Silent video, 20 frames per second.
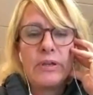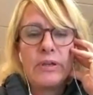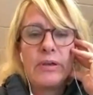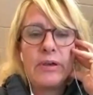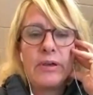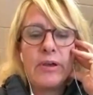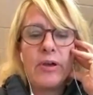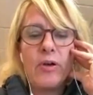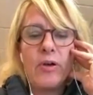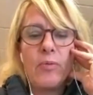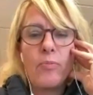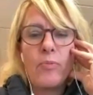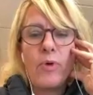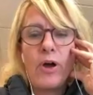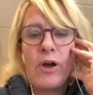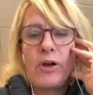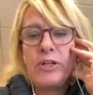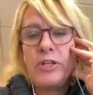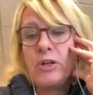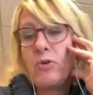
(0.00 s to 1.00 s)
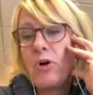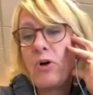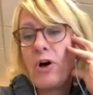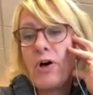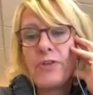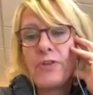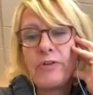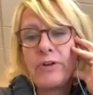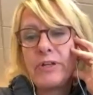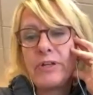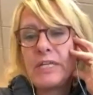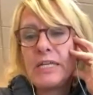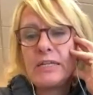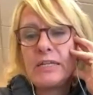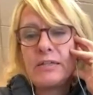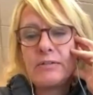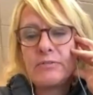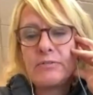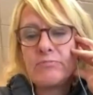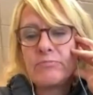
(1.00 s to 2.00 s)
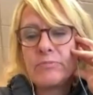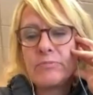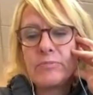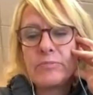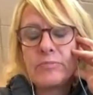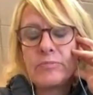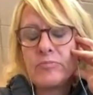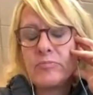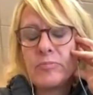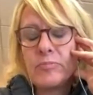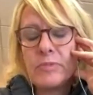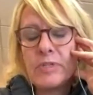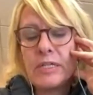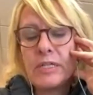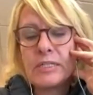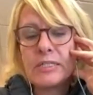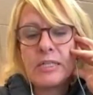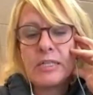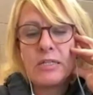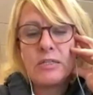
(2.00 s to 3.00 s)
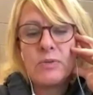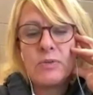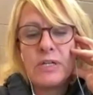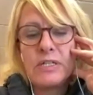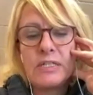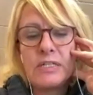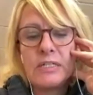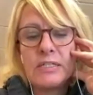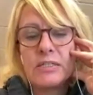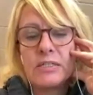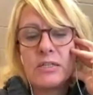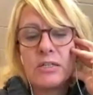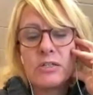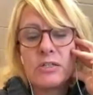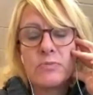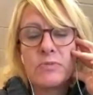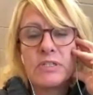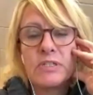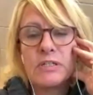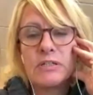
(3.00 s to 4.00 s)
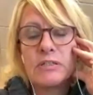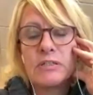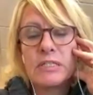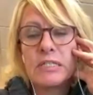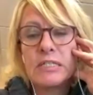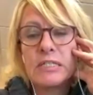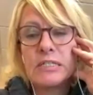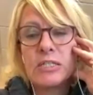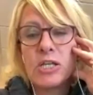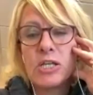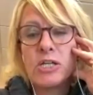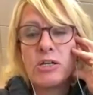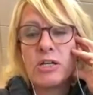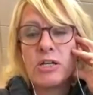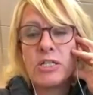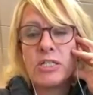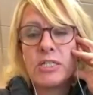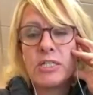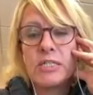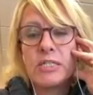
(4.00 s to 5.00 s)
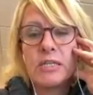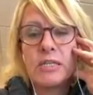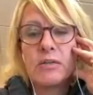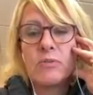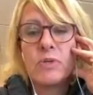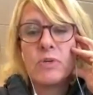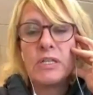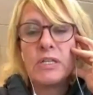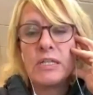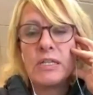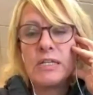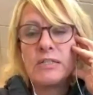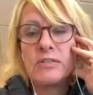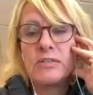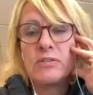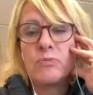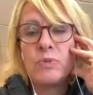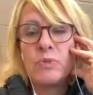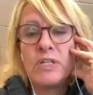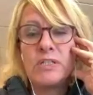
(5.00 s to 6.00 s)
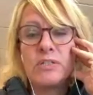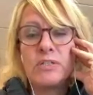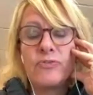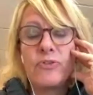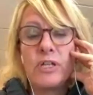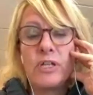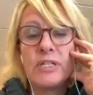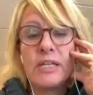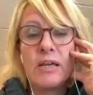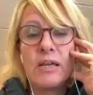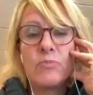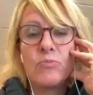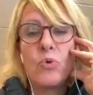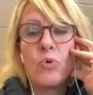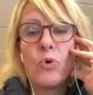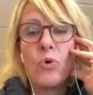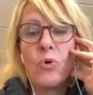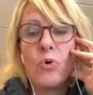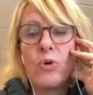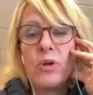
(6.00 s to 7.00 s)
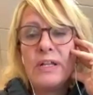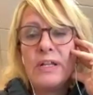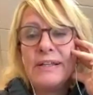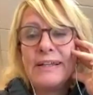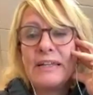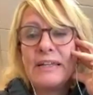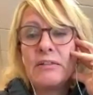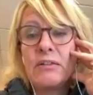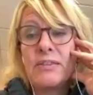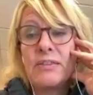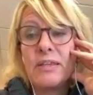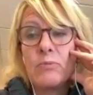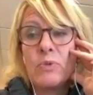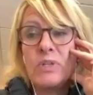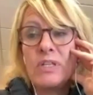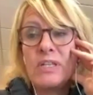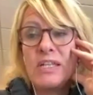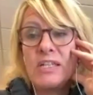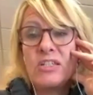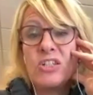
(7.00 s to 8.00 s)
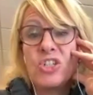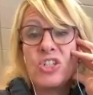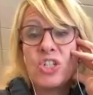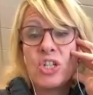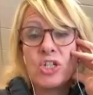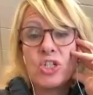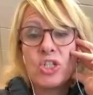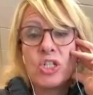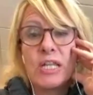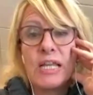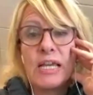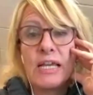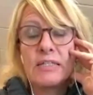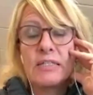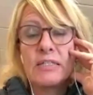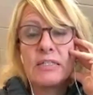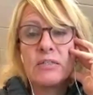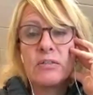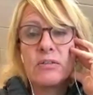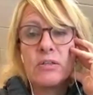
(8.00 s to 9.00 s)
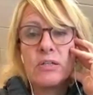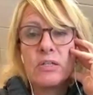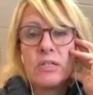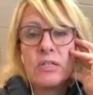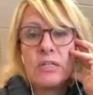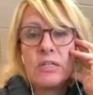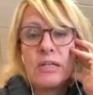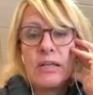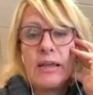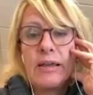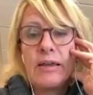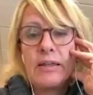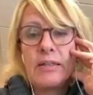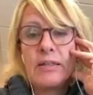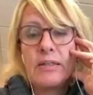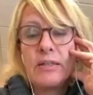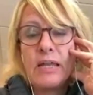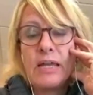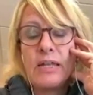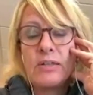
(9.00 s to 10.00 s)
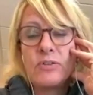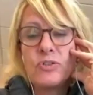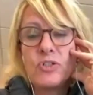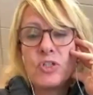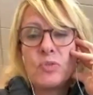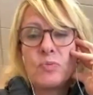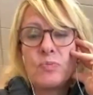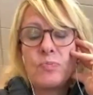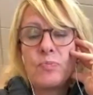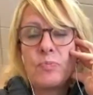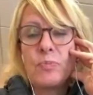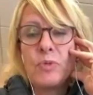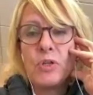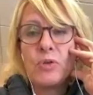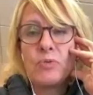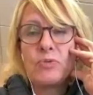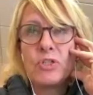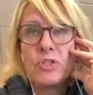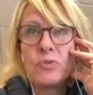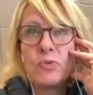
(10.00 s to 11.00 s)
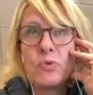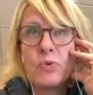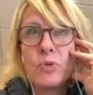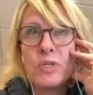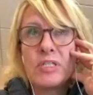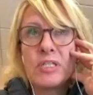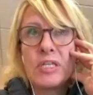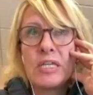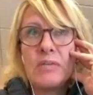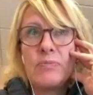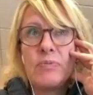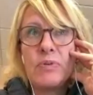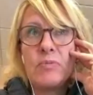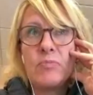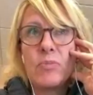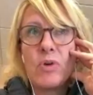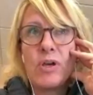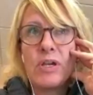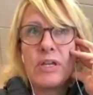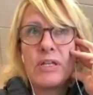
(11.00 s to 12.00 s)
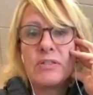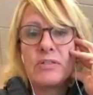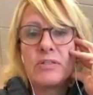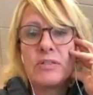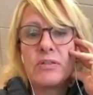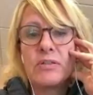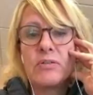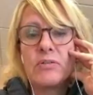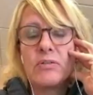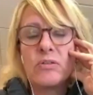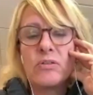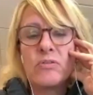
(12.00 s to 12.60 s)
Are there any extenuating circumstances? I just think we need to find out more, and I think we need to judge less, and just always keep in mind that